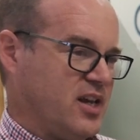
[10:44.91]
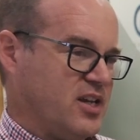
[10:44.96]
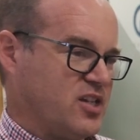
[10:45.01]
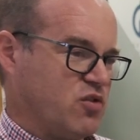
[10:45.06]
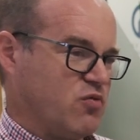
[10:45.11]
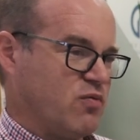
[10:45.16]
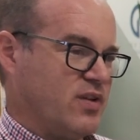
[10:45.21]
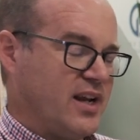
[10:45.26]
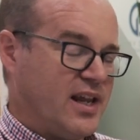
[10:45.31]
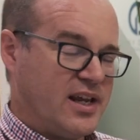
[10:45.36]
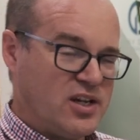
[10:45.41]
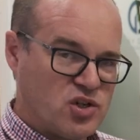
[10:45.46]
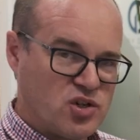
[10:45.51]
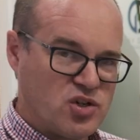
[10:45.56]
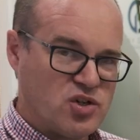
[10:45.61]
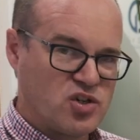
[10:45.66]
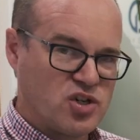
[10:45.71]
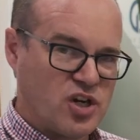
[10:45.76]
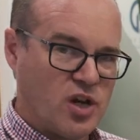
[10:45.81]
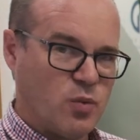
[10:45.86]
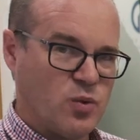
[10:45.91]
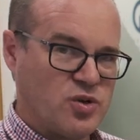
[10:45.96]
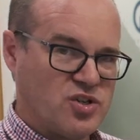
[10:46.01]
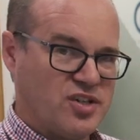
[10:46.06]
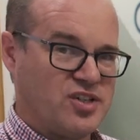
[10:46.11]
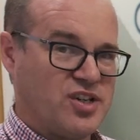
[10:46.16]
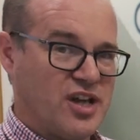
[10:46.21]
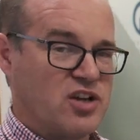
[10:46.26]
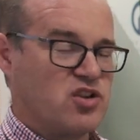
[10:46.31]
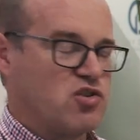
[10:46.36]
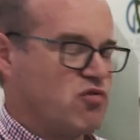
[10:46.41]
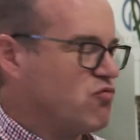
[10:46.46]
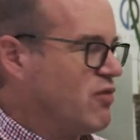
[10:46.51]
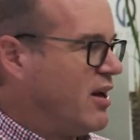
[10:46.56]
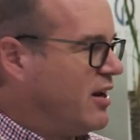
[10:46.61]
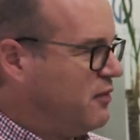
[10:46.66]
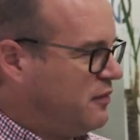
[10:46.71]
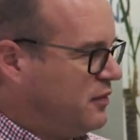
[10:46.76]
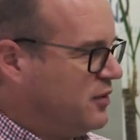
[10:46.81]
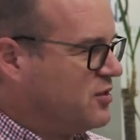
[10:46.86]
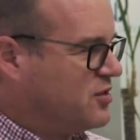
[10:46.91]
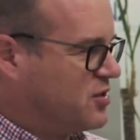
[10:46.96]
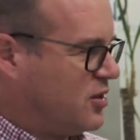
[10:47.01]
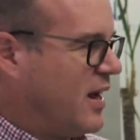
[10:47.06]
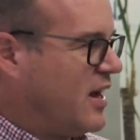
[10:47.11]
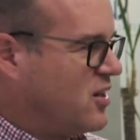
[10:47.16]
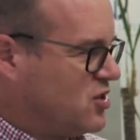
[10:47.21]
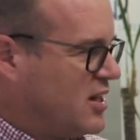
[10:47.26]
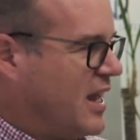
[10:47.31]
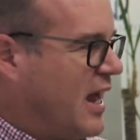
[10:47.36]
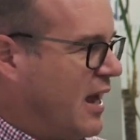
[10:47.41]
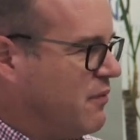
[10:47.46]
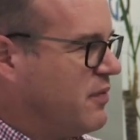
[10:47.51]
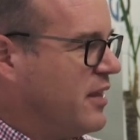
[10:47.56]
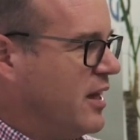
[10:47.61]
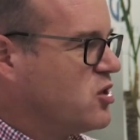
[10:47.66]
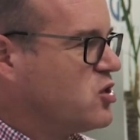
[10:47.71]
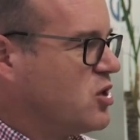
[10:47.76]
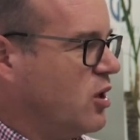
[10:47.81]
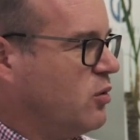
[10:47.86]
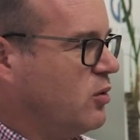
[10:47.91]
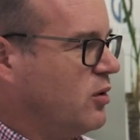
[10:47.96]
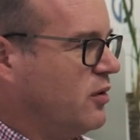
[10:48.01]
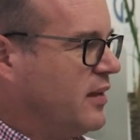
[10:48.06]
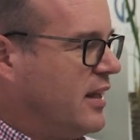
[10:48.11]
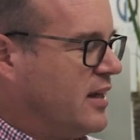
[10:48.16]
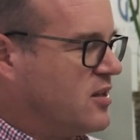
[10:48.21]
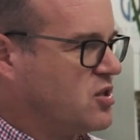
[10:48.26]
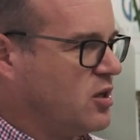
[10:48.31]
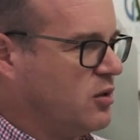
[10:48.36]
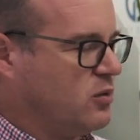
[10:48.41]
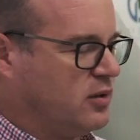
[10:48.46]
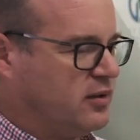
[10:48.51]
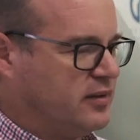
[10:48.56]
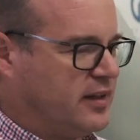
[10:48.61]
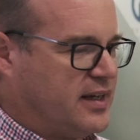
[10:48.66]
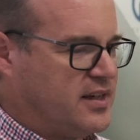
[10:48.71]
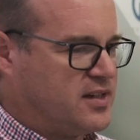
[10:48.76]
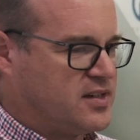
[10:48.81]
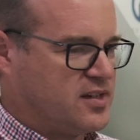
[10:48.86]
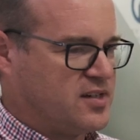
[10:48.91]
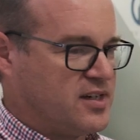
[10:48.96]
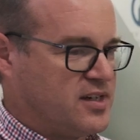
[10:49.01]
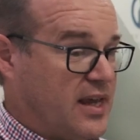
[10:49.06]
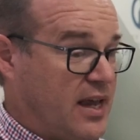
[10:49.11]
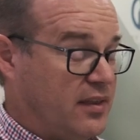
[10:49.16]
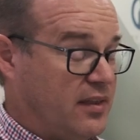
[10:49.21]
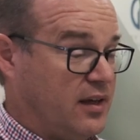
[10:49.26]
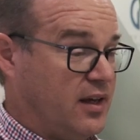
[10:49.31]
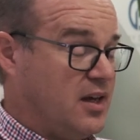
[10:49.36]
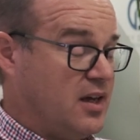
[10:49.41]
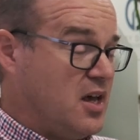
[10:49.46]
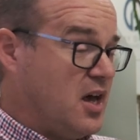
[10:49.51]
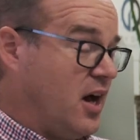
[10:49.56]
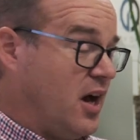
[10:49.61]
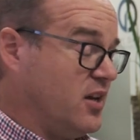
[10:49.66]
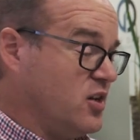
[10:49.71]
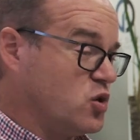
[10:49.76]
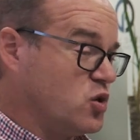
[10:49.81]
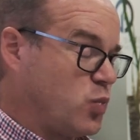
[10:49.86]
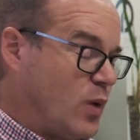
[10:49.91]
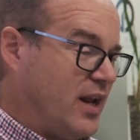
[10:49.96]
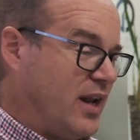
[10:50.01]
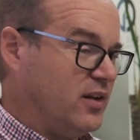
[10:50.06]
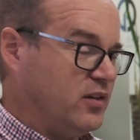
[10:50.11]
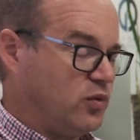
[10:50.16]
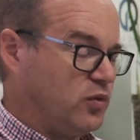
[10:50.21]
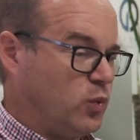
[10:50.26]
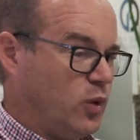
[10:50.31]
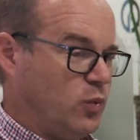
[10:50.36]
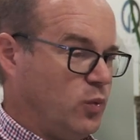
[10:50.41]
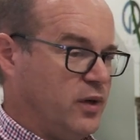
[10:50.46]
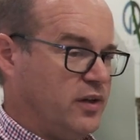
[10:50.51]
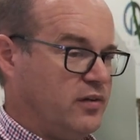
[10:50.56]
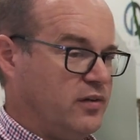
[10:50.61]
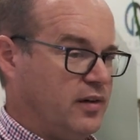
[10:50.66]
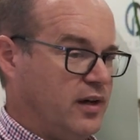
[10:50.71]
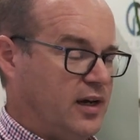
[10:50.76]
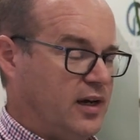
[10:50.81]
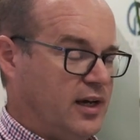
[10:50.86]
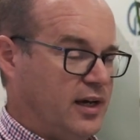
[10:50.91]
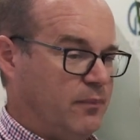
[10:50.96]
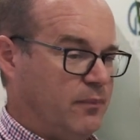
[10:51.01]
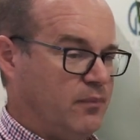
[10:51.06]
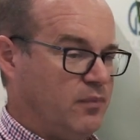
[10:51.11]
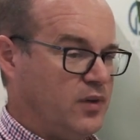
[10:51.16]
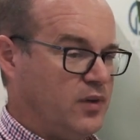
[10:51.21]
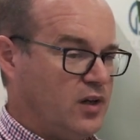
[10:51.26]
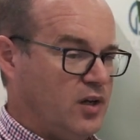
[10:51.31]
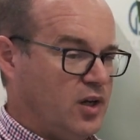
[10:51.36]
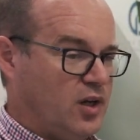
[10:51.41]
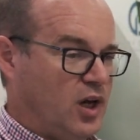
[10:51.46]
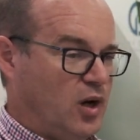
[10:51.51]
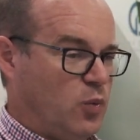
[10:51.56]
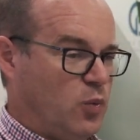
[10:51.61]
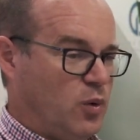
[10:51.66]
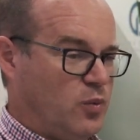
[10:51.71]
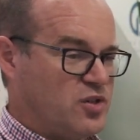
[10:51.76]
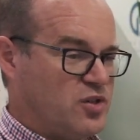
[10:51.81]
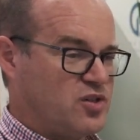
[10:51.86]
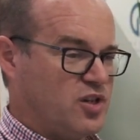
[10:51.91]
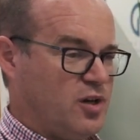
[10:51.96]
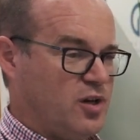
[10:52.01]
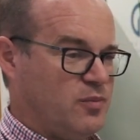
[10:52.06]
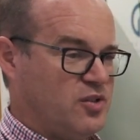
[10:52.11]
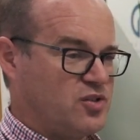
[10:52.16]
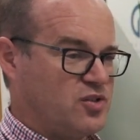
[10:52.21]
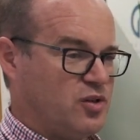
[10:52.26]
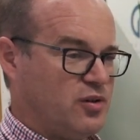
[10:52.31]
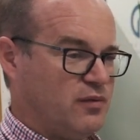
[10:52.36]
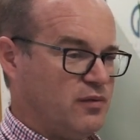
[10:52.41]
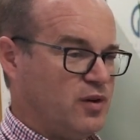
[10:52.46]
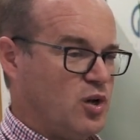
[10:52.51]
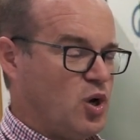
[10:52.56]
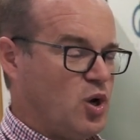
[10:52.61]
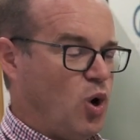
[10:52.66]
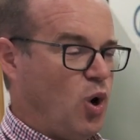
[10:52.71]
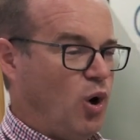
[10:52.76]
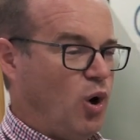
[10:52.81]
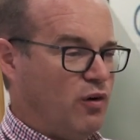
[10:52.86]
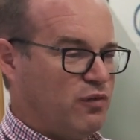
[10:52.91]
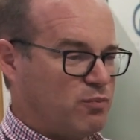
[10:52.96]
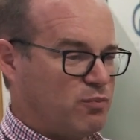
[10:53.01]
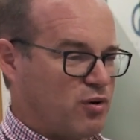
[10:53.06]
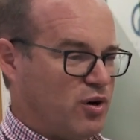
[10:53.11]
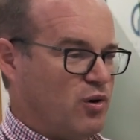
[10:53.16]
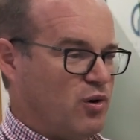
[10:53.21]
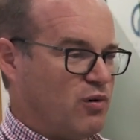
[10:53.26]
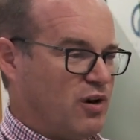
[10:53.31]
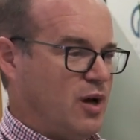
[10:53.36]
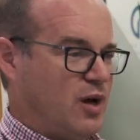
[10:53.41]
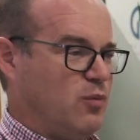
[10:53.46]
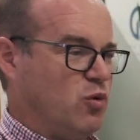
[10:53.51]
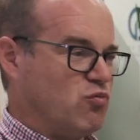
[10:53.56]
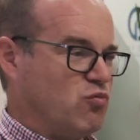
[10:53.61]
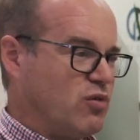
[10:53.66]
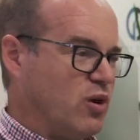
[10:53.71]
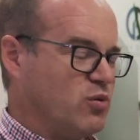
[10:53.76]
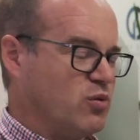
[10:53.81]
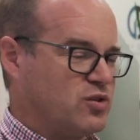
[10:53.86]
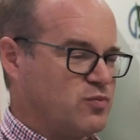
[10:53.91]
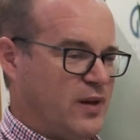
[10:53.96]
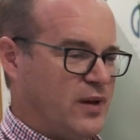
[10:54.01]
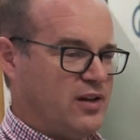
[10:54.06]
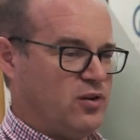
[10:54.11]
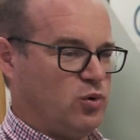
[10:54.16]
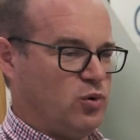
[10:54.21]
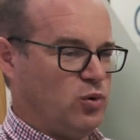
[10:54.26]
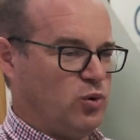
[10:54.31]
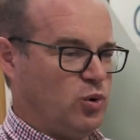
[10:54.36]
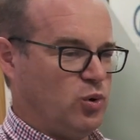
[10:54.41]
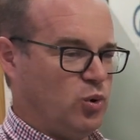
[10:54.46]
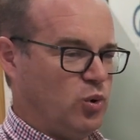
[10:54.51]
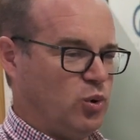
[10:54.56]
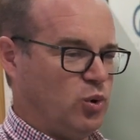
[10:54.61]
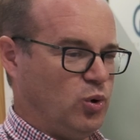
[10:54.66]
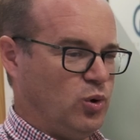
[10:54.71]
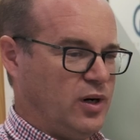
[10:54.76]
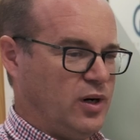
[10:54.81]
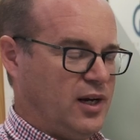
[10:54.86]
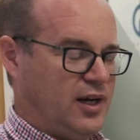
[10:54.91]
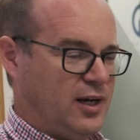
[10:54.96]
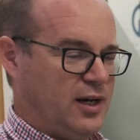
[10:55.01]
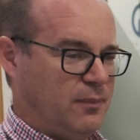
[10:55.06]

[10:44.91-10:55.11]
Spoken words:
relationship which is actually relevant to actually have that total data together, and as well as what we term as sort of off program or rogue spend or